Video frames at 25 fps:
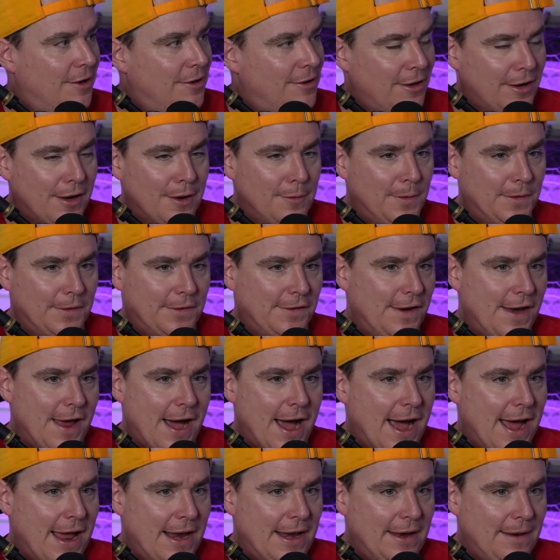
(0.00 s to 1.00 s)
Like it was
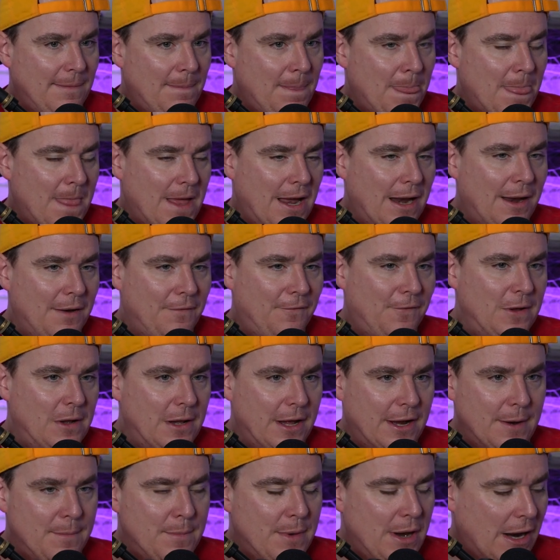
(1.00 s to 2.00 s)
not. I feel
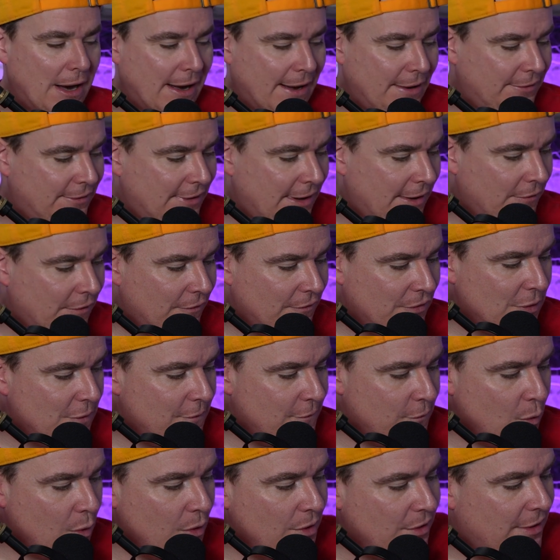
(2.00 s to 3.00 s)
like Americans have a view of
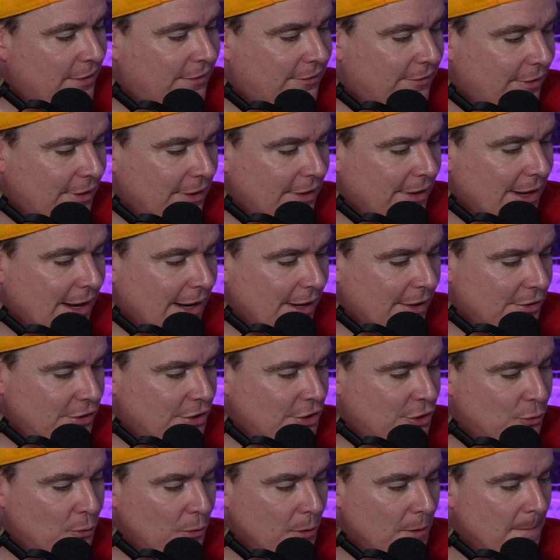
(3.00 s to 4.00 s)
war that's like kind of
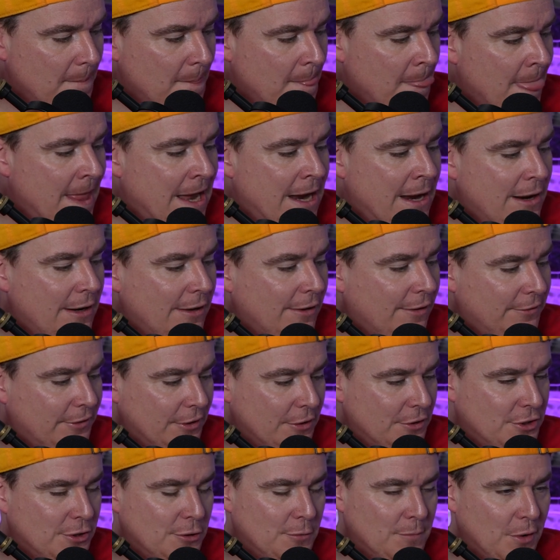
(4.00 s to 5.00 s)
short because our
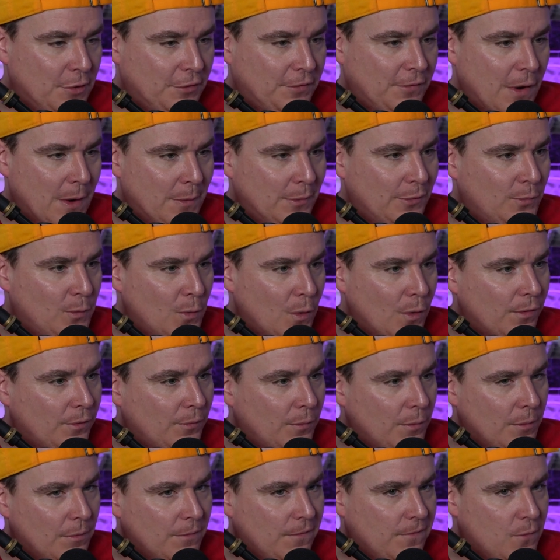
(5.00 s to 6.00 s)
two most famous wars
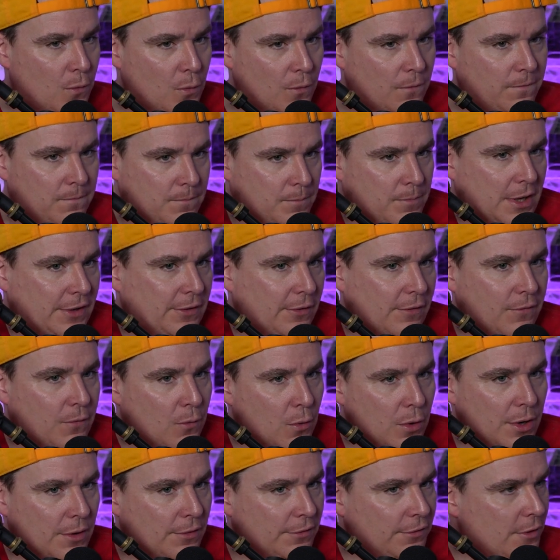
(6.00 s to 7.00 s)
were basically
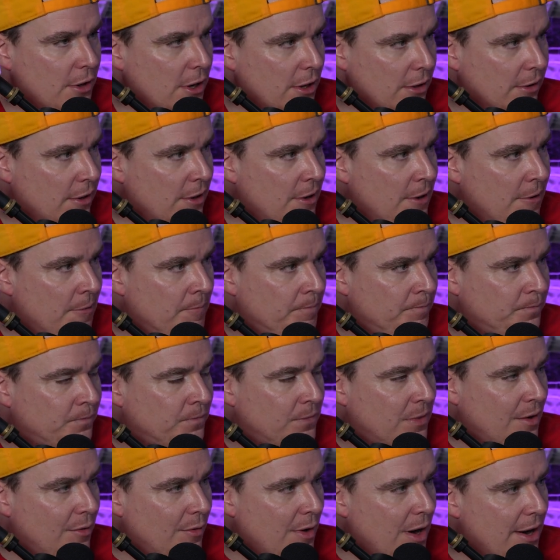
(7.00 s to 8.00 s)
4 years long,
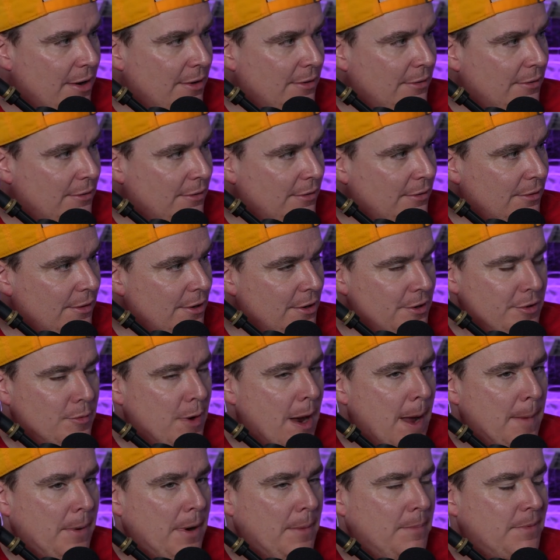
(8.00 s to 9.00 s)
right? You know, you
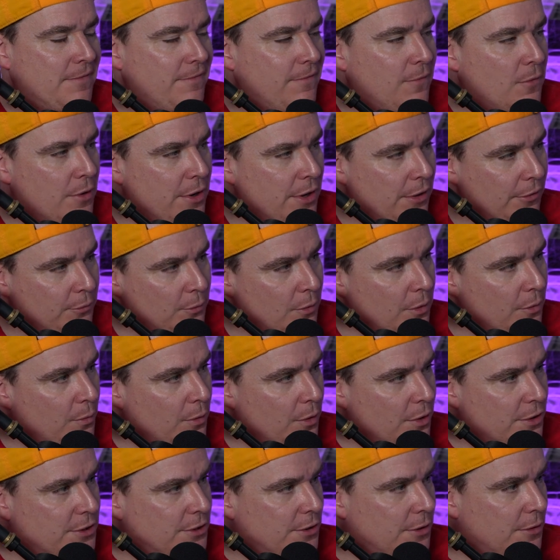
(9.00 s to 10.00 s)
wrap it up in 4 years. World
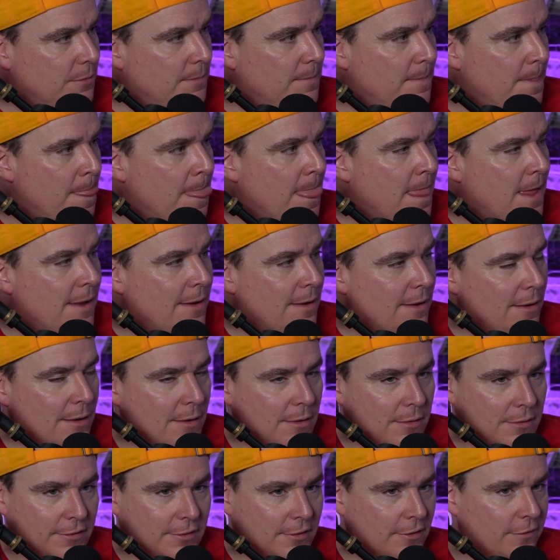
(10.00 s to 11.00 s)
War II,
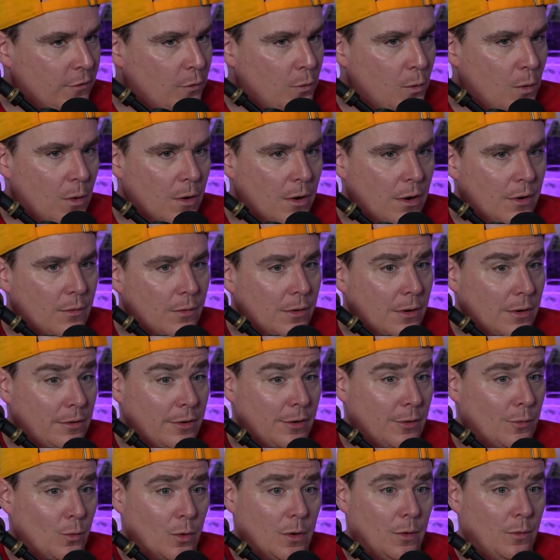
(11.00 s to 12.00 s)
Civil War. We were only
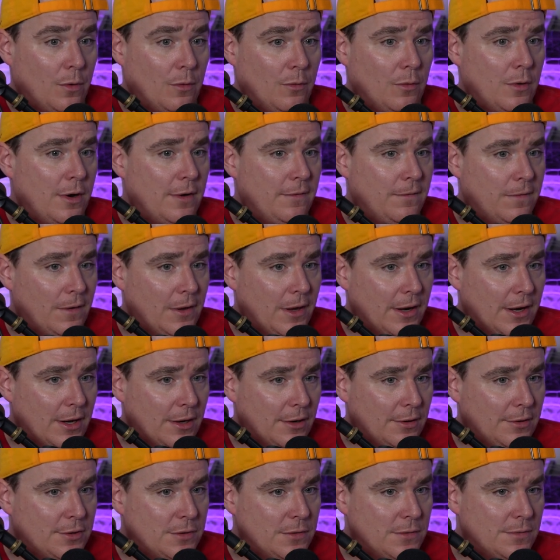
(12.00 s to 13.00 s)
in World War I for like two